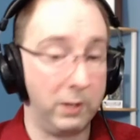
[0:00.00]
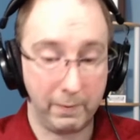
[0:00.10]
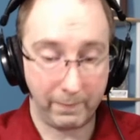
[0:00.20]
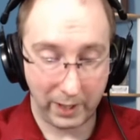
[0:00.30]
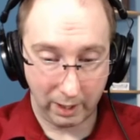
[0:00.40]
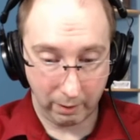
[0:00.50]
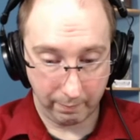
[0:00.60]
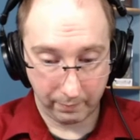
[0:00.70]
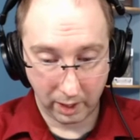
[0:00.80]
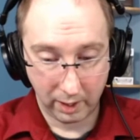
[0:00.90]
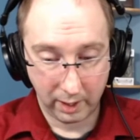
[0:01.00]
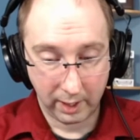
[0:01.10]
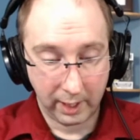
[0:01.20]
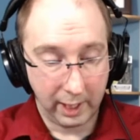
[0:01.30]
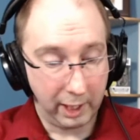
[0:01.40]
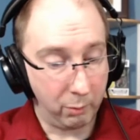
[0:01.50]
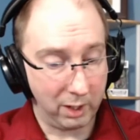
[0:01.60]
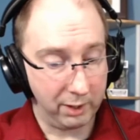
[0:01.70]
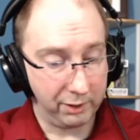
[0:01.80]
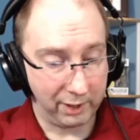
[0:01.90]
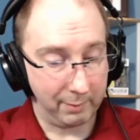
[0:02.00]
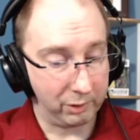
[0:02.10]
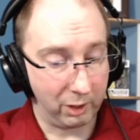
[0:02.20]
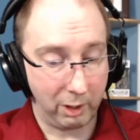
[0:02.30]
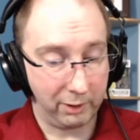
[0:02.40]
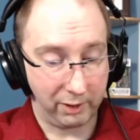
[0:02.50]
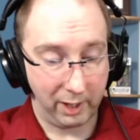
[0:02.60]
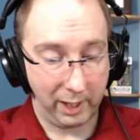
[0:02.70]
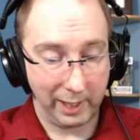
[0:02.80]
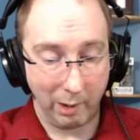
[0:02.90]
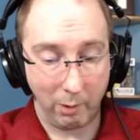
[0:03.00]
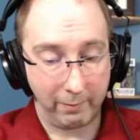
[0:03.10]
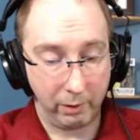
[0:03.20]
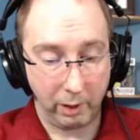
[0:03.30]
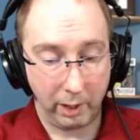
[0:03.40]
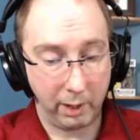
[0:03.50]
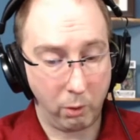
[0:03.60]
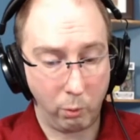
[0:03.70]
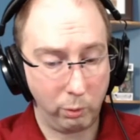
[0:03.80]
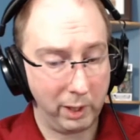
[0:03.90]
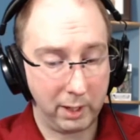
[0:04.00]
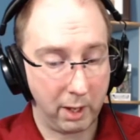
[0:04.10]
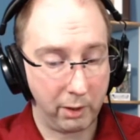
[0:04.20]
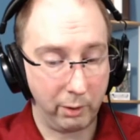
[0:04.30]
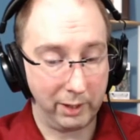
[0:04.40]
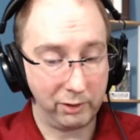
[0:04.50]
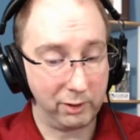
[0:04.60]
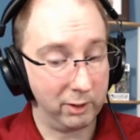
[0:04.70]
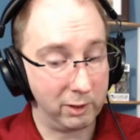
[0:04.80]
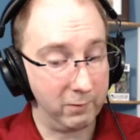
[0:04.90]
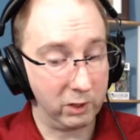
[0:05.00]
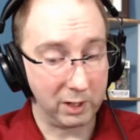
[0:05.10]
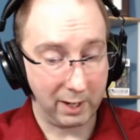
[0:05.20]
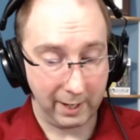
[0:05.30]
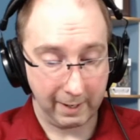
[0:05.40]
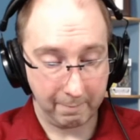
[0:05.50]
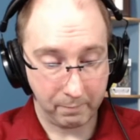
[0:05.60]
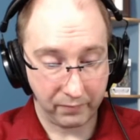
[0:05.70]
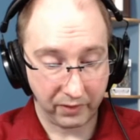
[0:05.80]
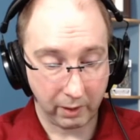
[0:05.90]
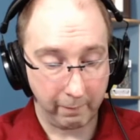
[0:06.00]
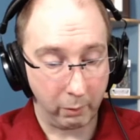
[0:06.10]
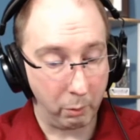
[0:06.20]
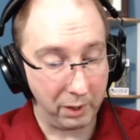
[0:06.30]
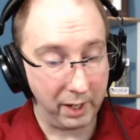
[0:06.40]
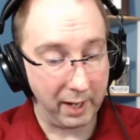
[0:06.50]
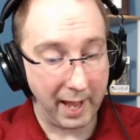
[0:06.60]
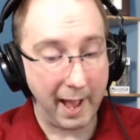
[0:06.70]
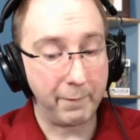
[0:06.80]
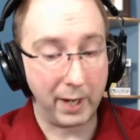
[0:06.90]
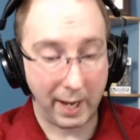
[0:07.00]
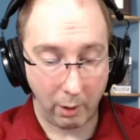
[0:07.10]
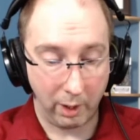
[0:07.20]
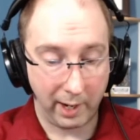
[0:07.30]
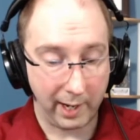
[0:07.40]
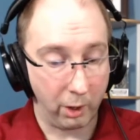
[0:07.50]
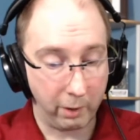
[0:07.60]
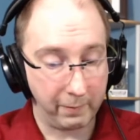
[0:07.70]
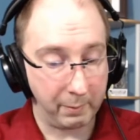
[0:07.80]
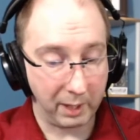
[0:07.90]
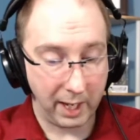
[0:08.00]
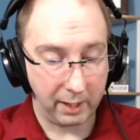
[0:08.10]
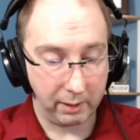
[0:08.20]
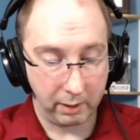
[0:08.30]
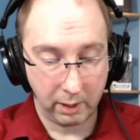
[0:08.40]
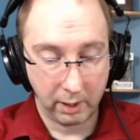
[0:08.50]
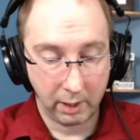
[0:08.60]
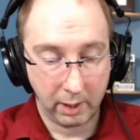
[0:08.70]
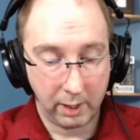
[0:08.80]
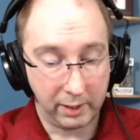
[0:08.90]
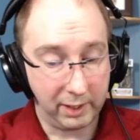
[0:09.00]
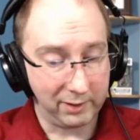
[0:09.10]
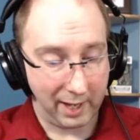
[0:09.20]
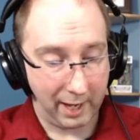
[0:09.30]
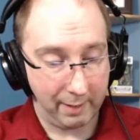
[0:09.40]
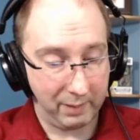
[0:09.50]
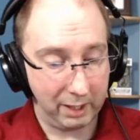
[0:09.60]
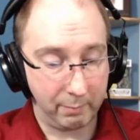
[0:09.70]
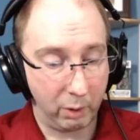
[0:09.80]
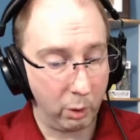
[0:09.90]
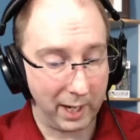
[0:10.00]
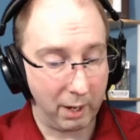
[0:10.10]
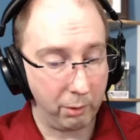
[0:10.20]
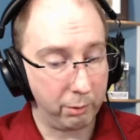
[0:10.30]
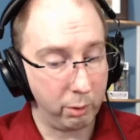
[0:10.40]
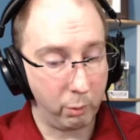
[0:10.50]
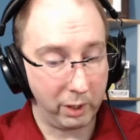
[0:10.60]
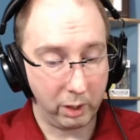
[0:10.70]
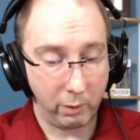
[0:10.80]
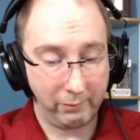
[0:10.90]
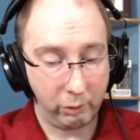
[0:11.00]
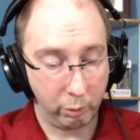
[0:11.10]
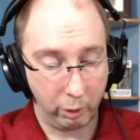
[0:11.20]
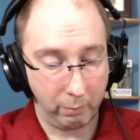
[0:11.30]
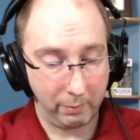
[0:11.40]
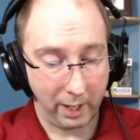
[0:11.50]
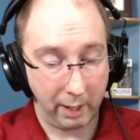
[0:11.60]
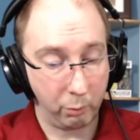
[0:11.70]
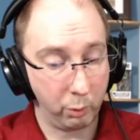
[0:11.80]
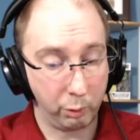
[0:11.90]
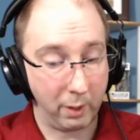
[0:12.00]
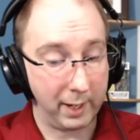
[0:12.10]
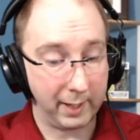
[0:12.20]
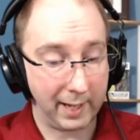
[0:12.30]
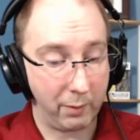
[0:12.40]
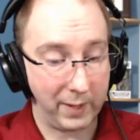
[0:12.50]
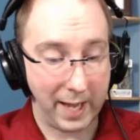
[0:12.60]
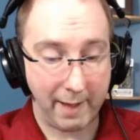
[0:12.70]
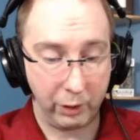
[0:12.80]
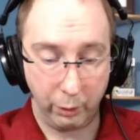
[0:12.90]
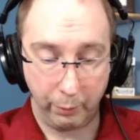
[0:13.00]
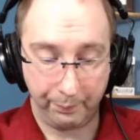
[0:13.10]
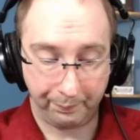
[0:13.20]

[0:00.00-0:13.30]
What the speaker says: of the affair. It was, I am sorry to say, however, only another instance of his cunning, for within half an hour I heard of him again. This time he had broken out through the window of his room and was running down the avenue.